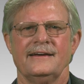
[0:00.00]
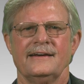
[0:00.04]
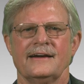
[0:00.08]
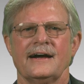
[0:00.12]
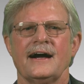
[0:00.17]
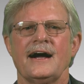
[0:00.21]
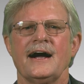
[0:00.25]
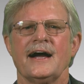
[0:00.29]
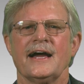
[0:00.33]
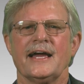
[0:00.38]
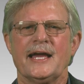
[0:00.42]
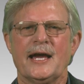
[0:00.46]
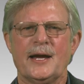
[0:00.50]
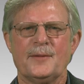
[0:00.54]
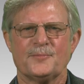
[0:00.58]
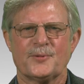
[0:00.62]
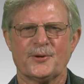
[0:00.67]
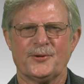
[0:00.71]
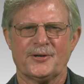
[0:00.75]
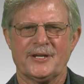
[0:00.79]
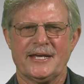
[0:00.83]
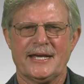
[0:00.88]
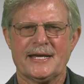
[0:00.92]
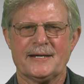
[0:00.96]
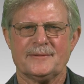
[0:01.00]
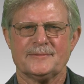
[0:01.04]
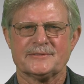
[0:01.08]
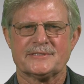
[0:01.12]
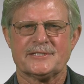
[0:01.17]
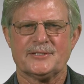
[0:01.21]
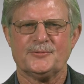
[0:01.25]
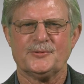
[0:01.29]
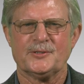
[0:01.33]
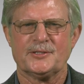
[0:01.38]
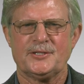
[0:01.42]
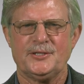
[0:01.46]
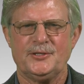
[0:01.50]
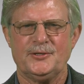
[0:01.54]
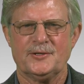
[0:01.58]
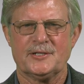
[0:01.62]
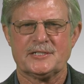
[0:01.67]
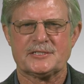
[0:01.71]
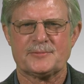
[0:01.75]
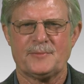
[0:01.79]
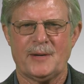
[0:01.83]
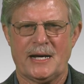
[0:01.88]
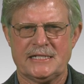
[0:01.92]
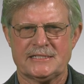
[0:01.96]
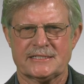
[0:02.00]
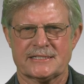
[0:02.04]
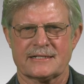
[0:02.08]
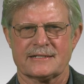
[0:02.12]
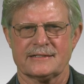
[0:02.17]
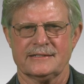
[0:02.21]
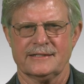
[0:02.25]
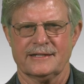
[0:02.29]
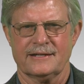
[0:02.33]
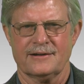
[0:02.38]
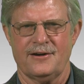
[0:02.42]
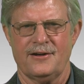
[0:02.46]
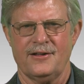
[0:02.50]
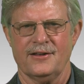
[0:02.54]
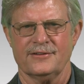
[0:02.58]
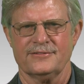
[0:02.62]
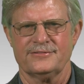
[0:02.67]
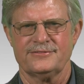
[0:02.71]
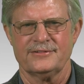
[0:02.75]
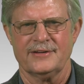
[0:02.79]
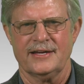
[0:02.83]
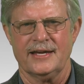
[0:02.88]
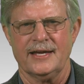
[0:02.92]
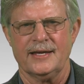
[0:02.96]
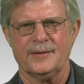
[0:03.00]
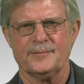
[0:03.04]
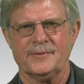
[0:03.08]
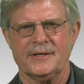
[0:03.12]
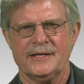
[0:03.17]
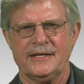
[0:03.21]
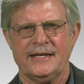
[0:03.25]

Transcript: Hi, I'm Brody Hamilton with the U.S. Bicycling Hall of Fame.